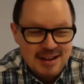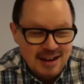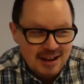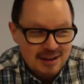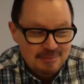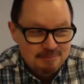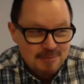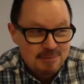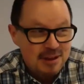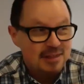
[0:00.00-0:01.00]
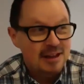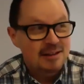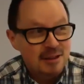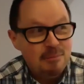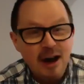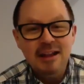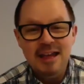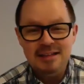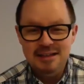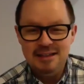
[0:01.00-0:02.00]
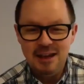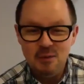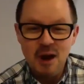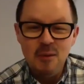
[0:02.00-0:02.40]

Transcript: But the podcasting thing and why